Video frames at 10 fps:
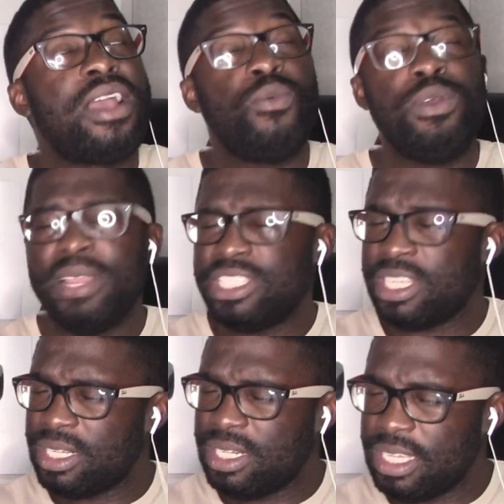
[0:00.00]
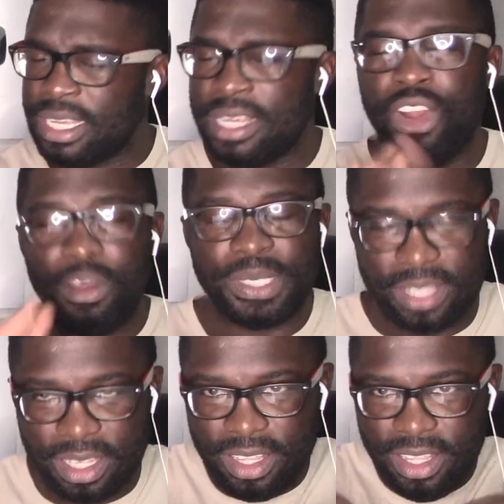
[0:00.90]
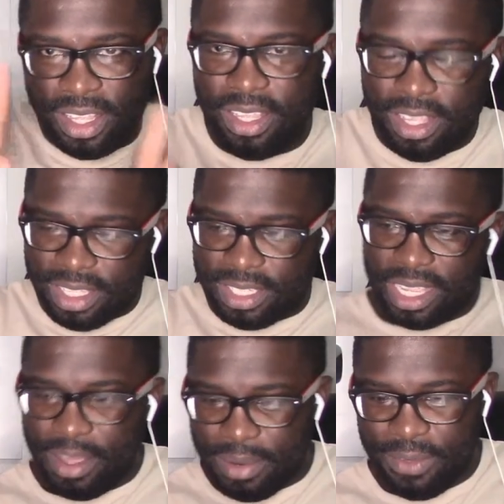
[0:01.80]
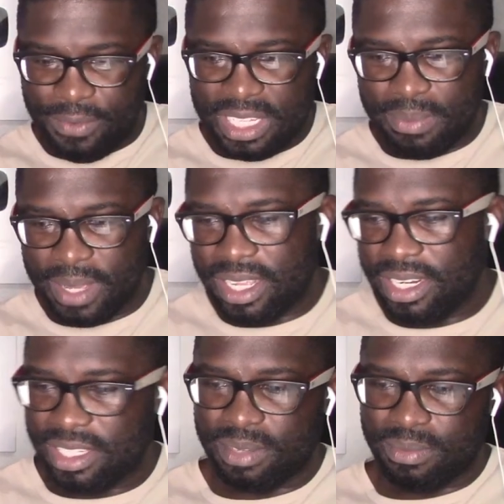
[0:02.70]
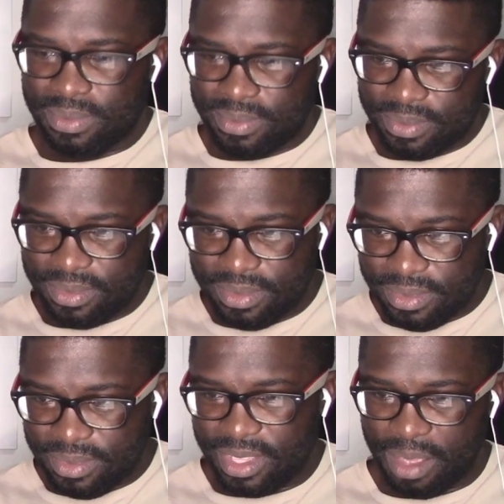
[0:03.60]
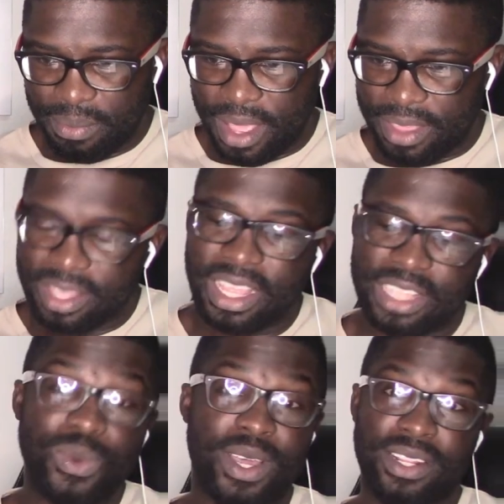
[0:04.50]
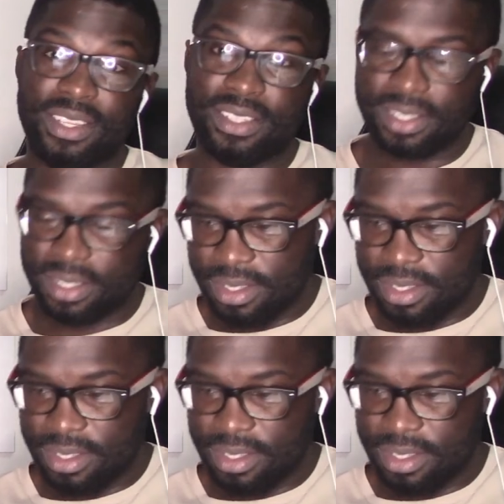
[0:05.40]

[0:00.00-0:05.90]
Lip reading: we mentioned earlier, a lobster. It's like a defense mechanism. Yep, I think that's what it is.